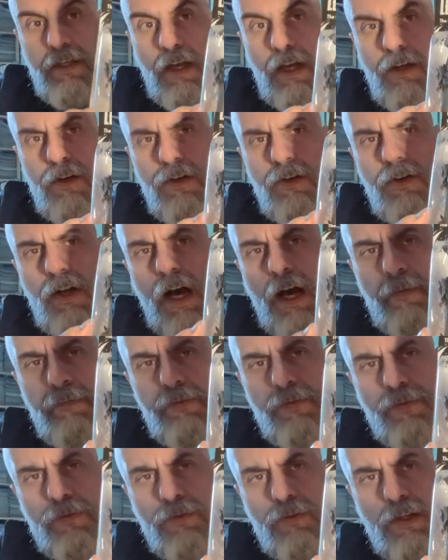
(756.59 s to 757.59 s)
I
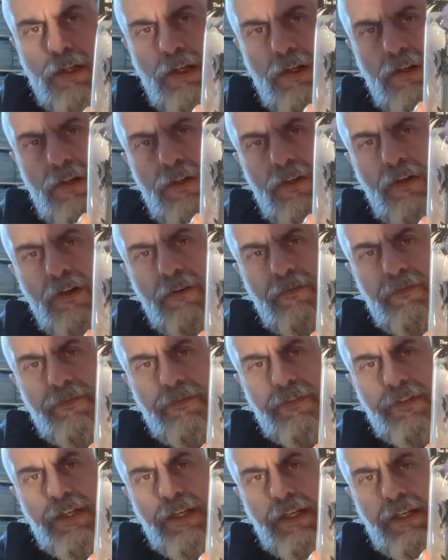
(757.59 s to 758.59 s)
absolutely
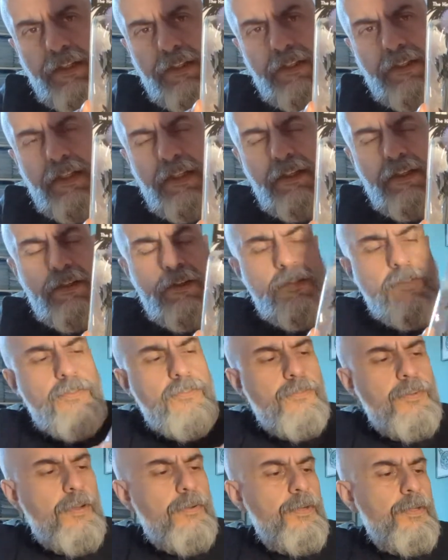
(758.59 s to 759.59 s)
love this. This looks
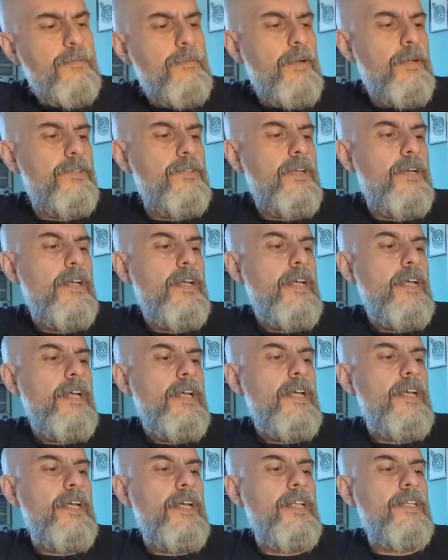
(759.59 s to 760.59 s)
very much,
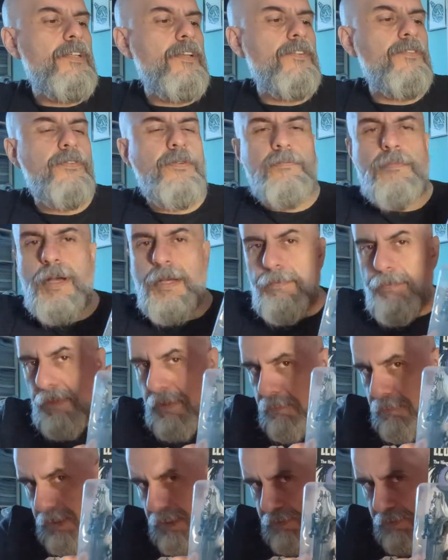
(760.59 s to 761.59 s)
it does remind me
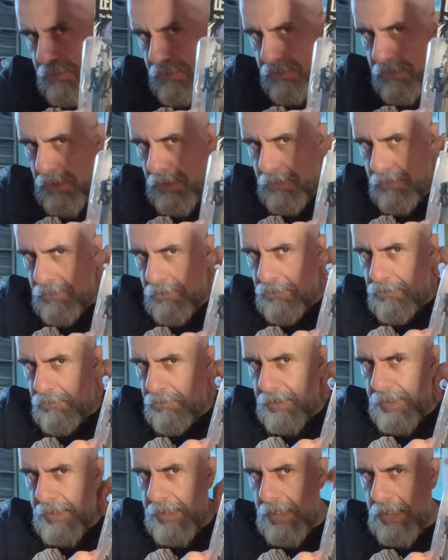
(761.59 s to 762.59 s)
a bit of
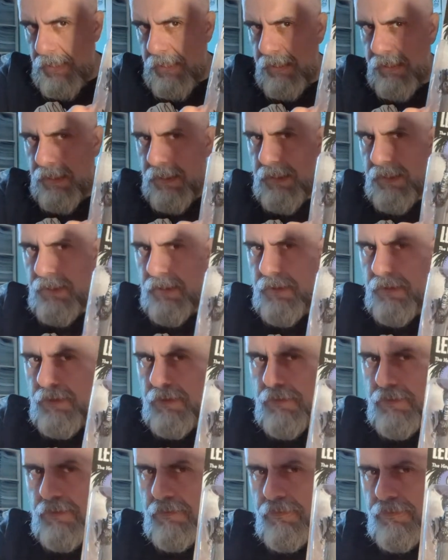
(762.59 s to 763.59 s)
Drouillet,
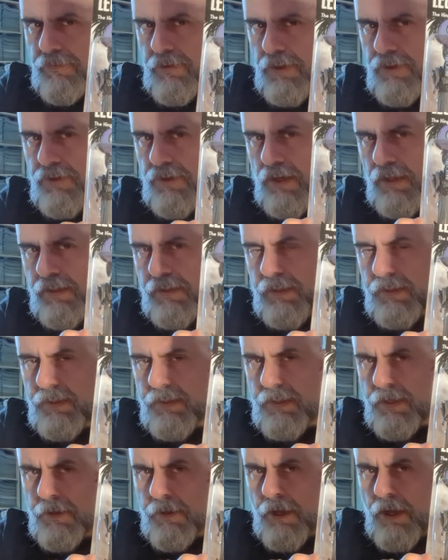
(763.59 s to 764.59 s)
the French
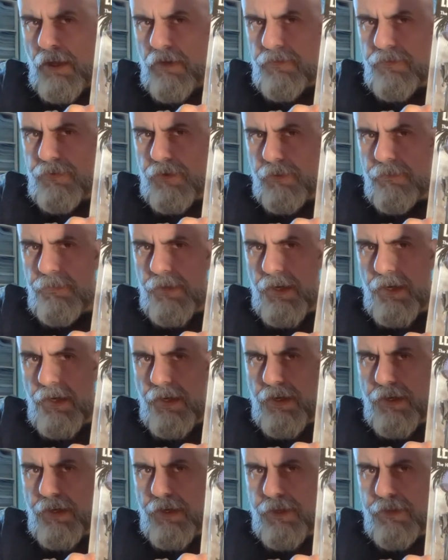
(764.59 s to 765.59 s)
artist from
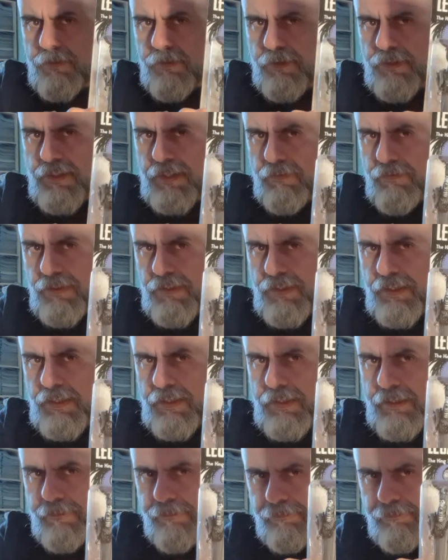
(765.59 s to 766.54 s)
the 70s.